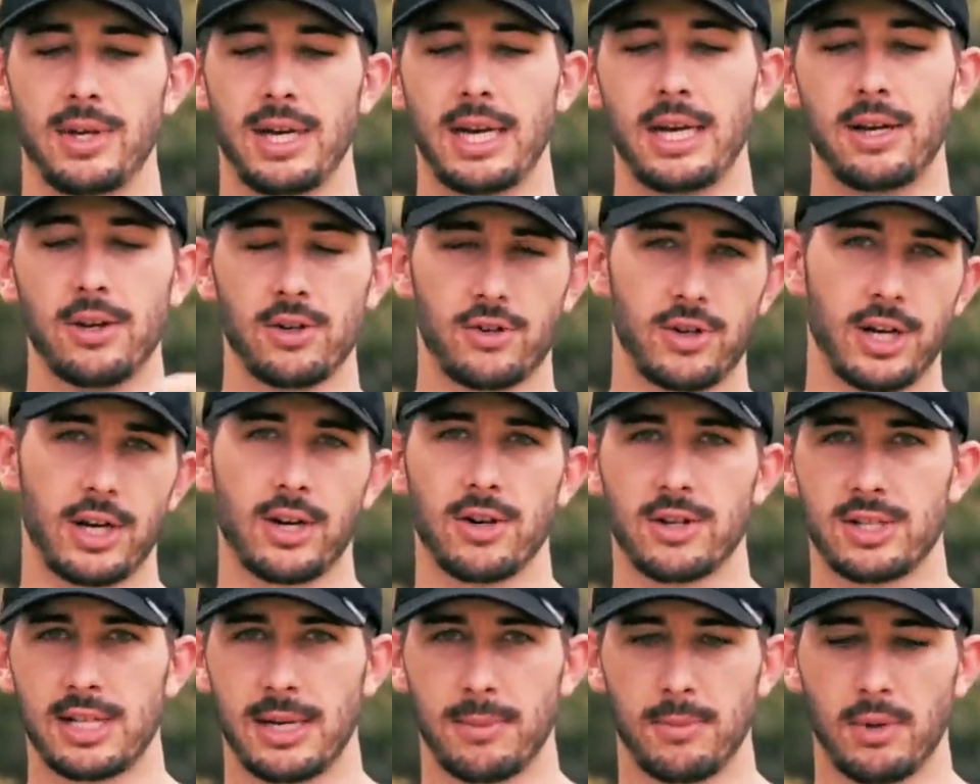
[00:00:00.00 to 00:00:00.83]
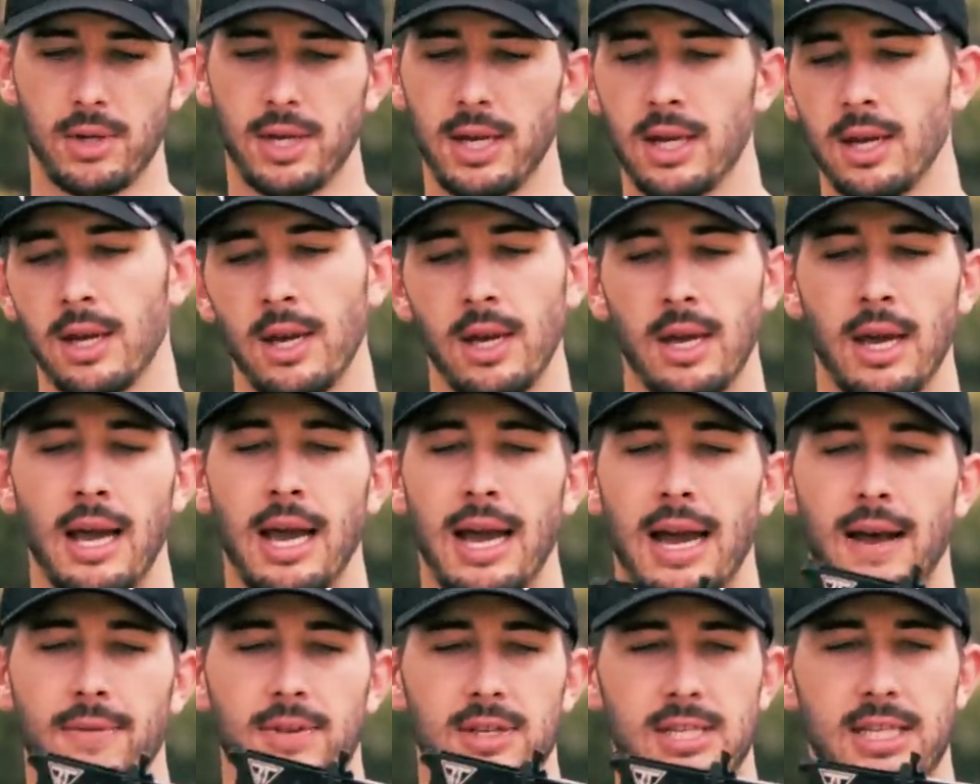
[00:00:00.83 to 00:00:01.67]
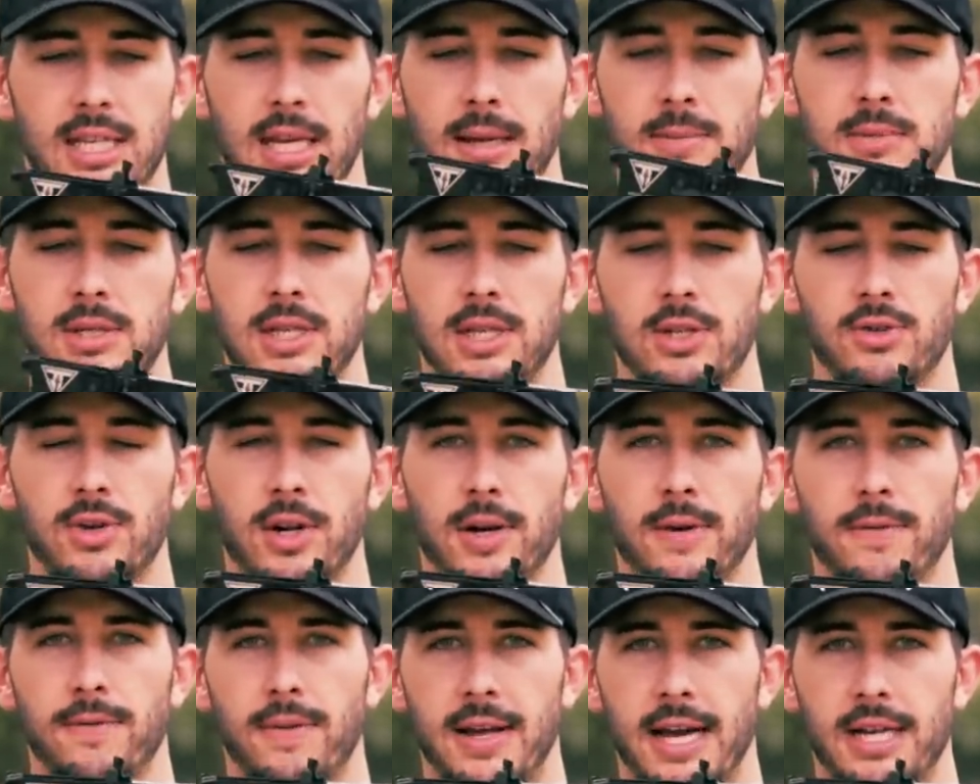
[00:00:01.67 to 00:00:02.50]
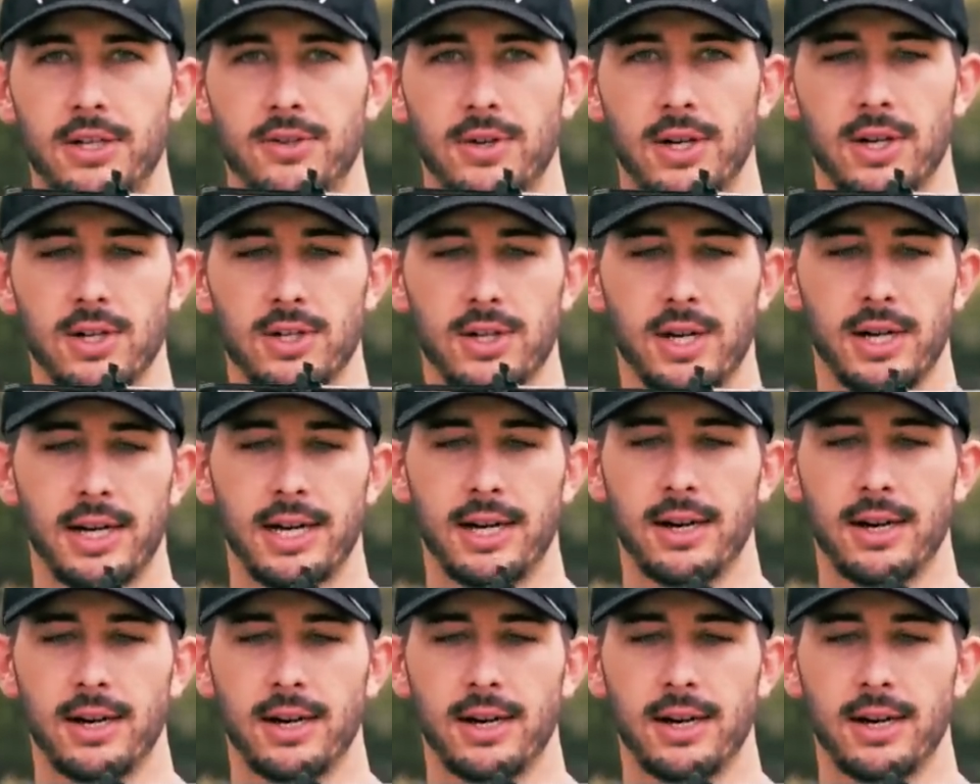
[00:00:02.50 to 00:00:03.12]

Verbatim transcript: You need your trigger assembly. I have the C M C trigger, flat triggers on